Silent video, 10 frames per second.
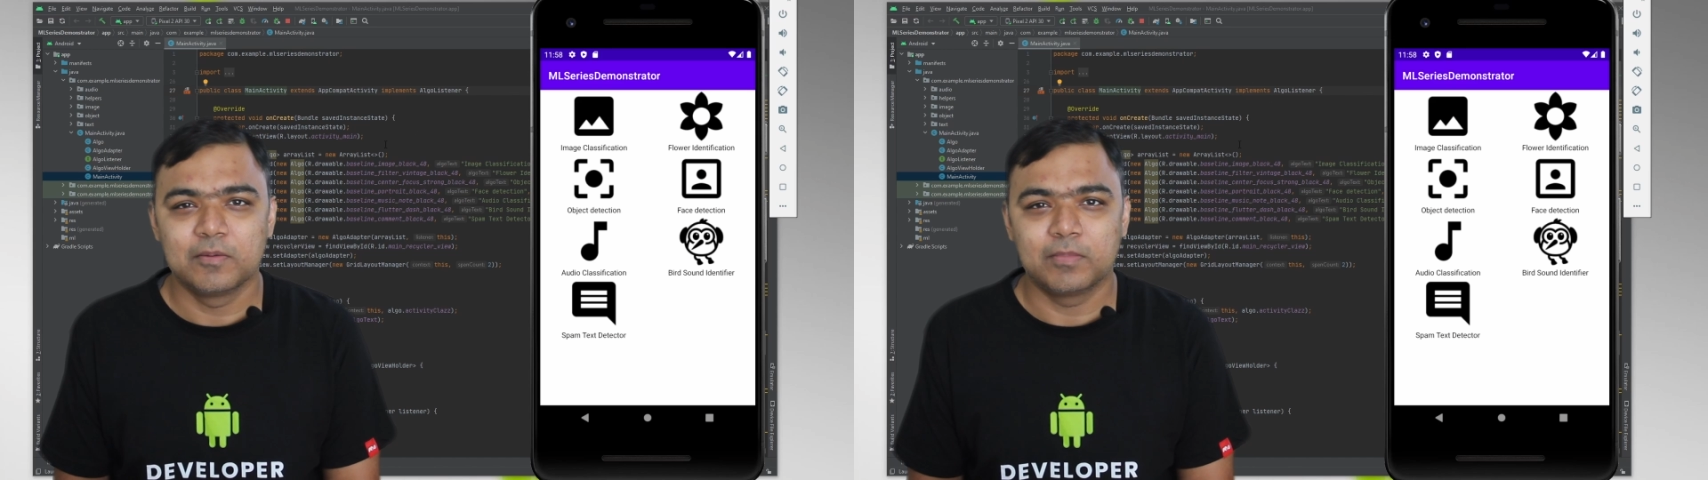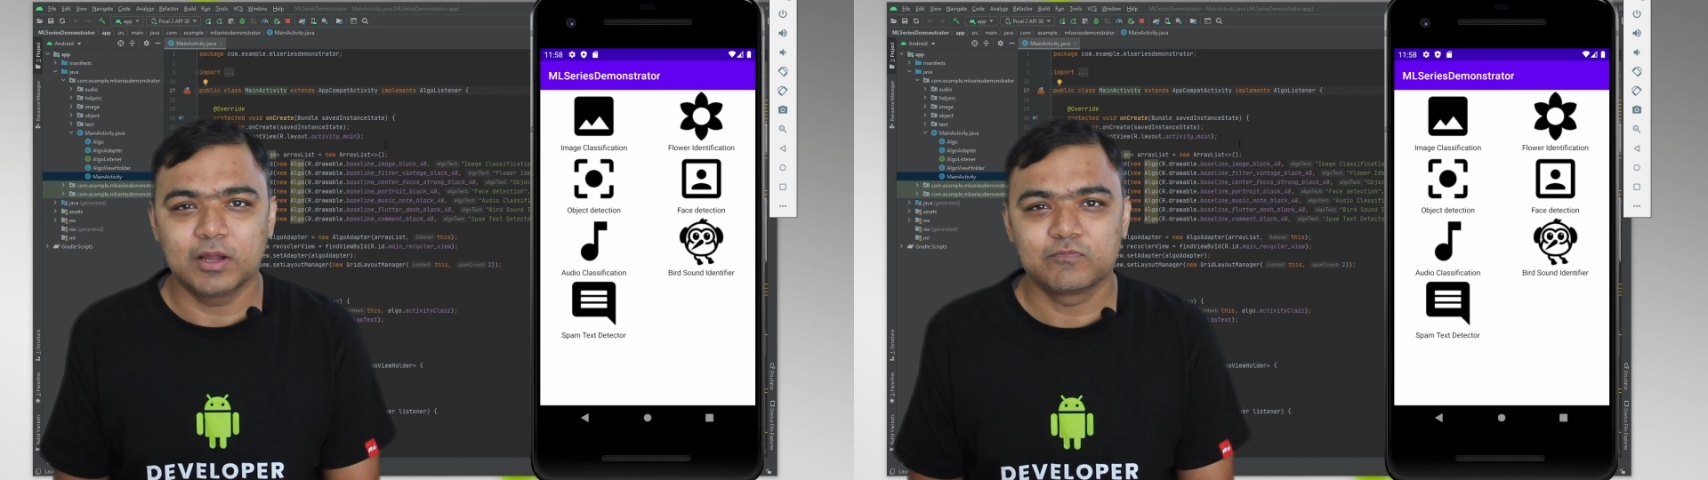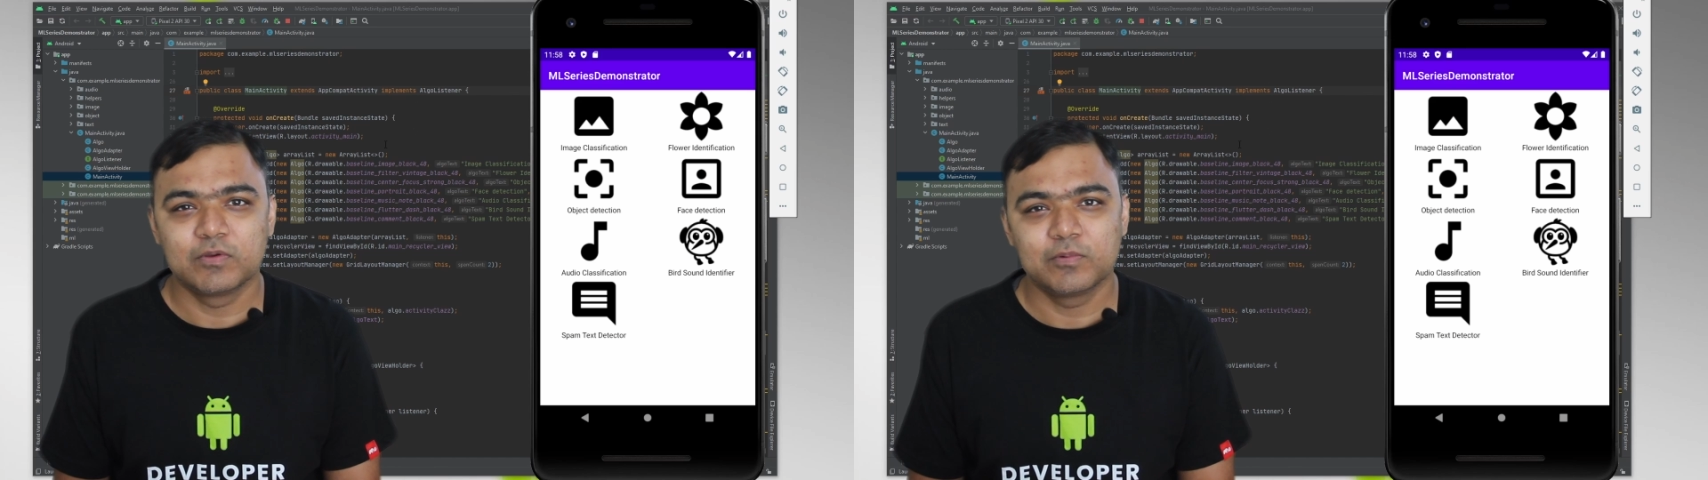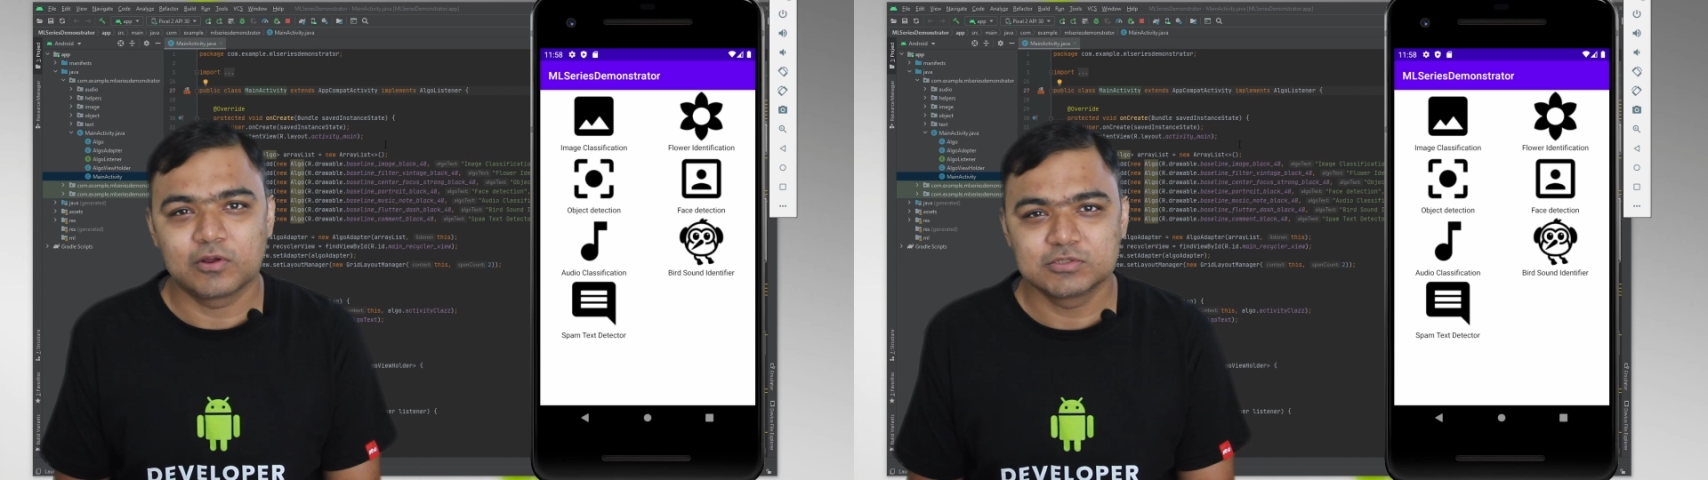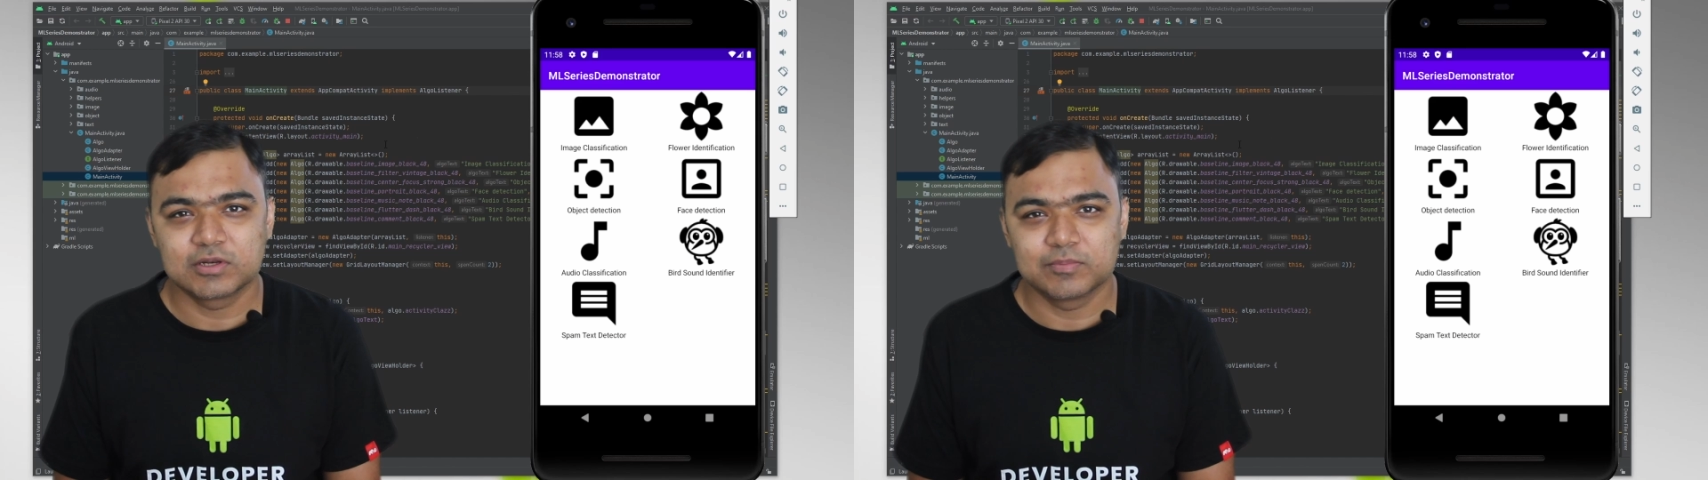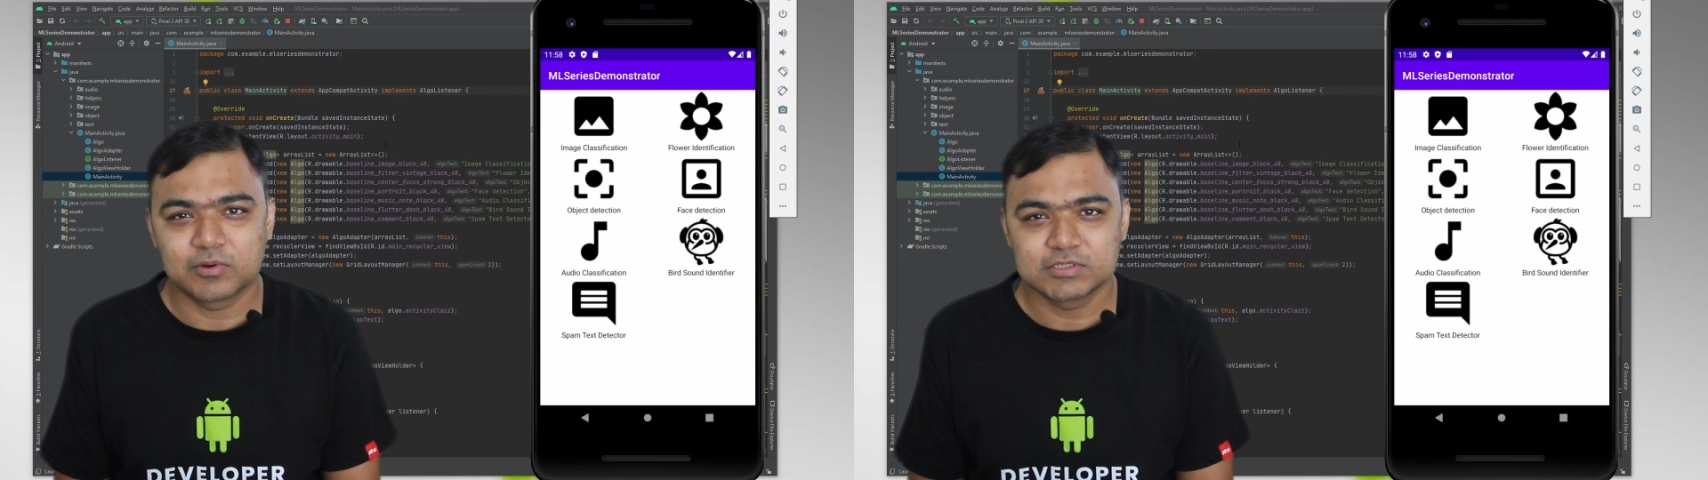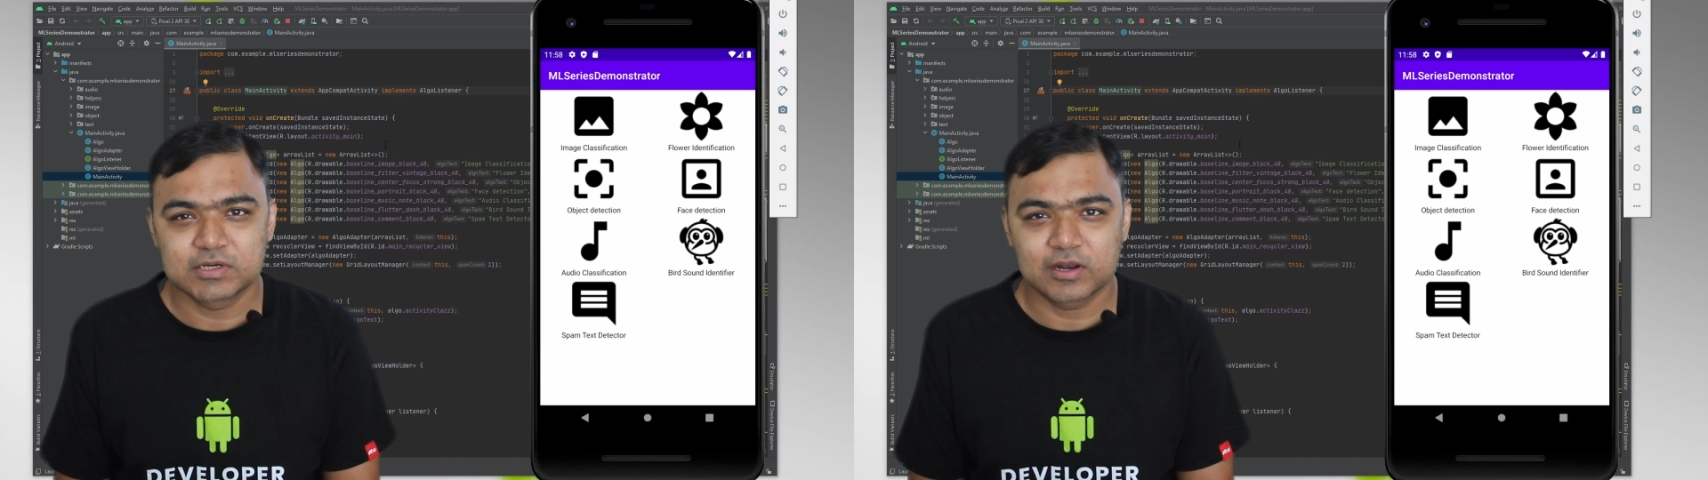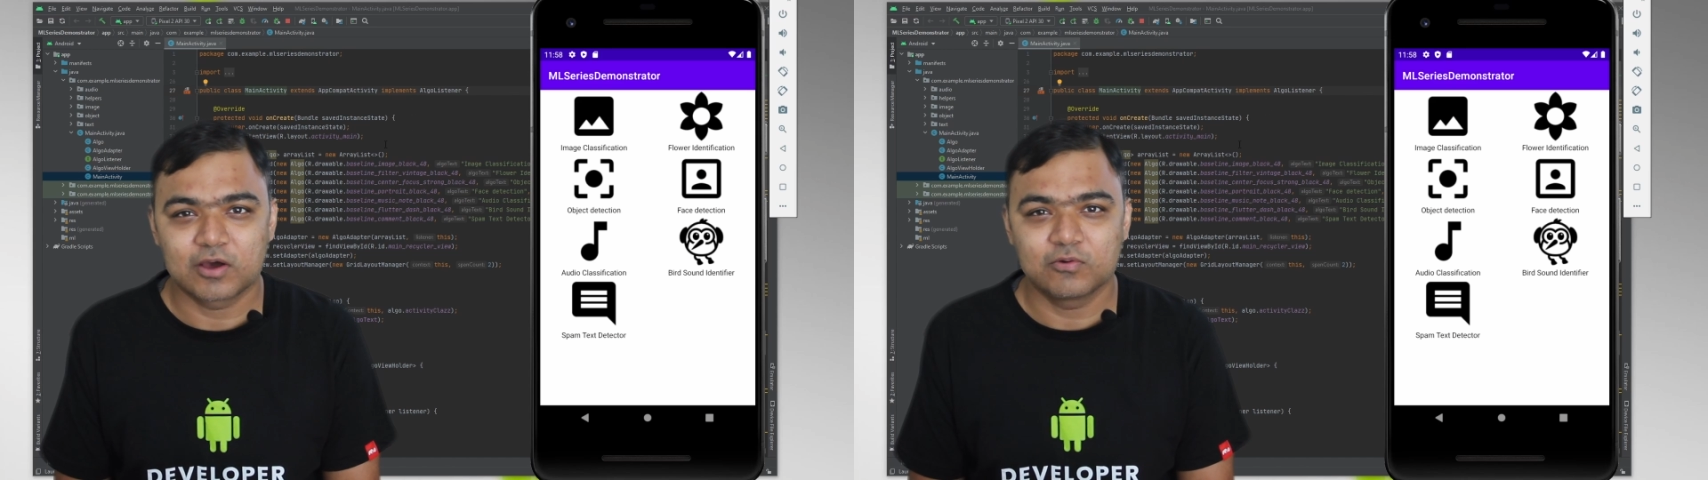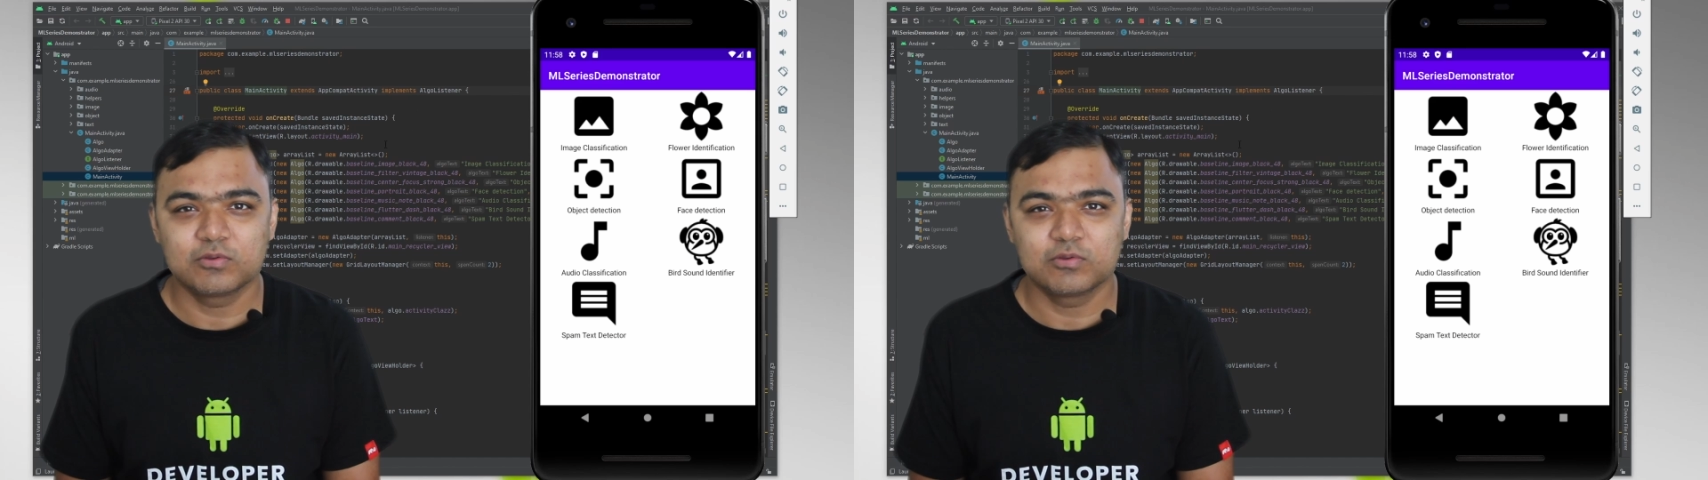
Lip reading: but we will also demonstrate how